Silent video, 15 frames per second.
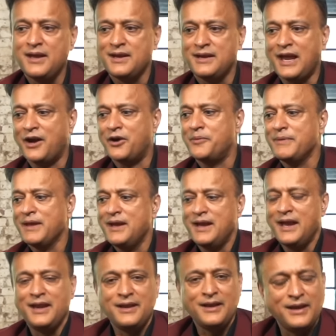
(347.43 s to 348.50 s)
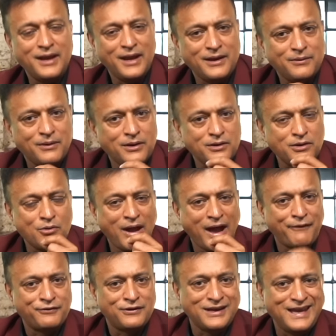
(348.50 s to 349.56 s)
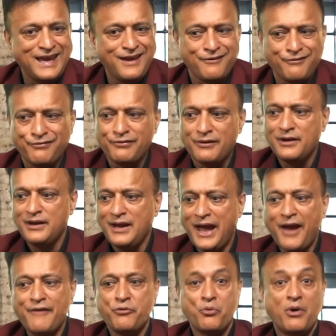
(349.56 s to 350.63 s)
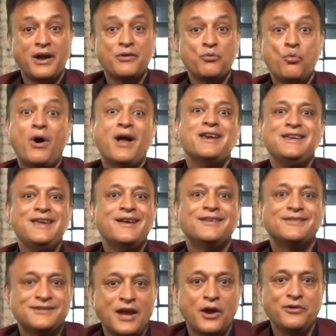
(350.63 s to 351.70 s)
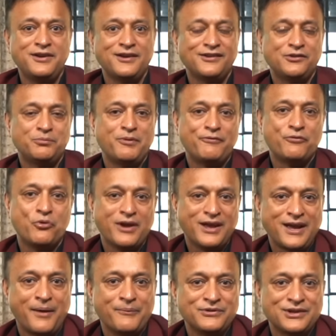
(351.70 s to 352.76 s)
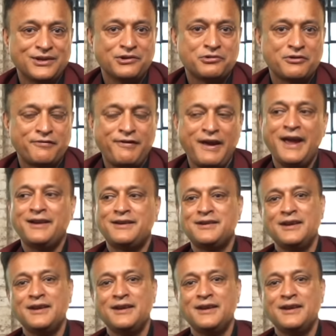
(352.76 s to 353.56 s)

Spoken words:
Now, you have to give everyone 1 year's notice before it comes into effect.